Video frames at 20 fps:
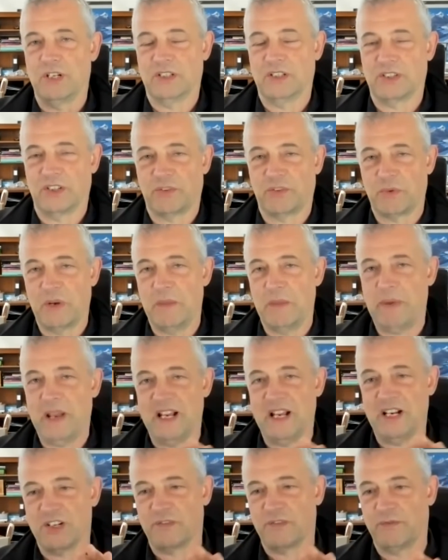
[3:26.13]
it's a
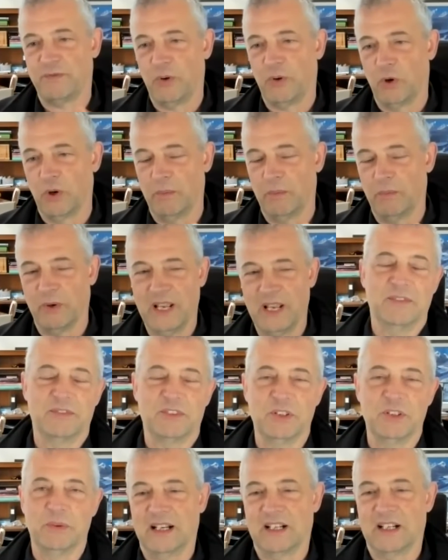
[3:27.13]
3-page form where you have
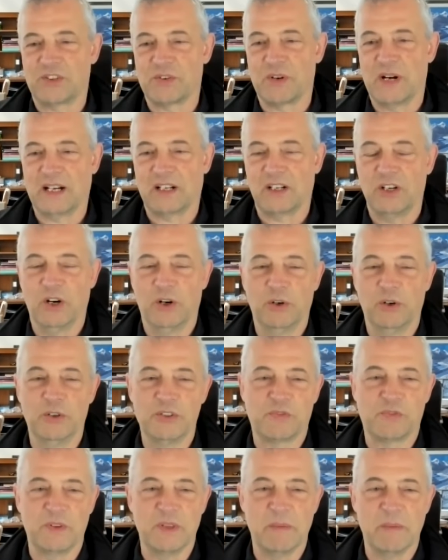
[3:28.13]
to extract
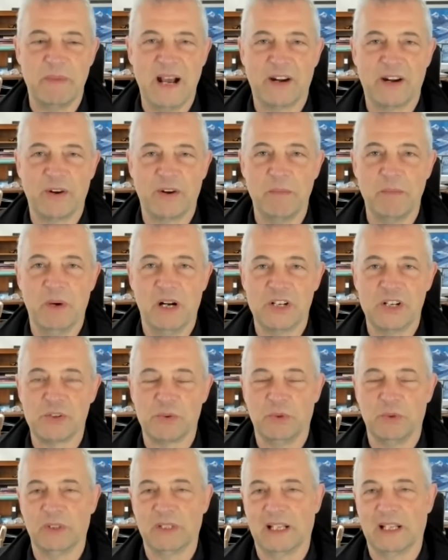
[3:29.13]
codes from the battery
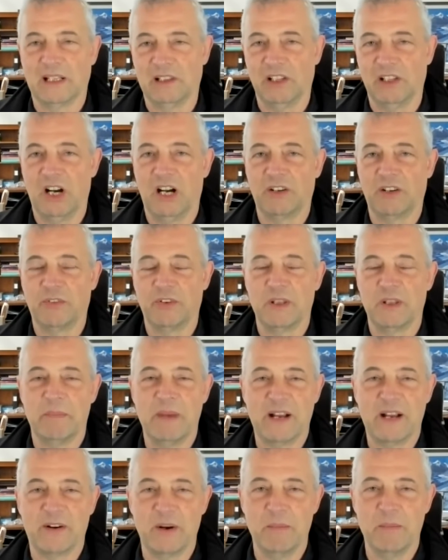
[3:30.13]
module, get a log from the
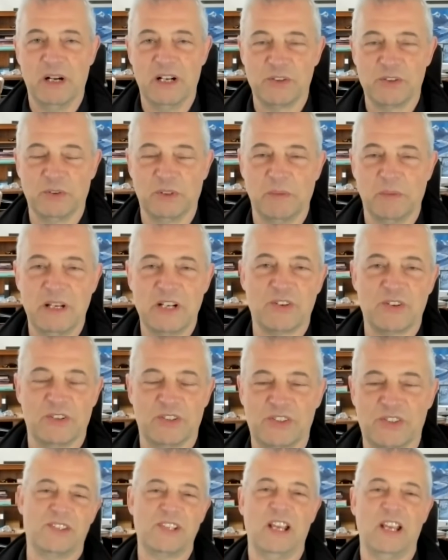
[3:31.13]
battery module to make sure
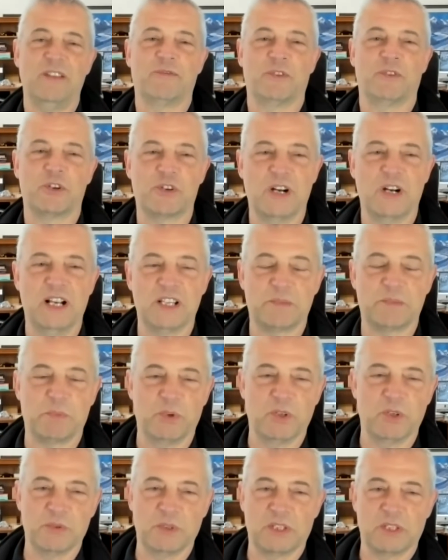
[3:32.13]
it's safe for
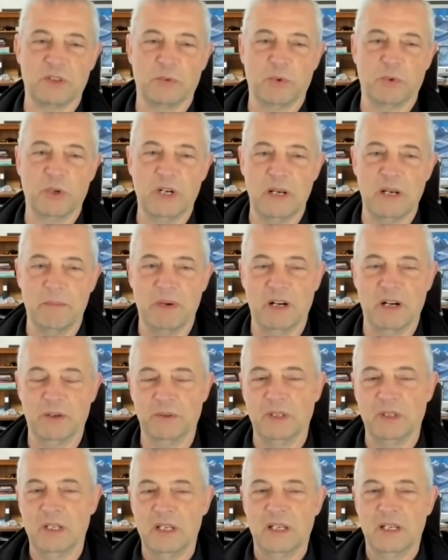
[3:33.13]
transport is what they're worried about.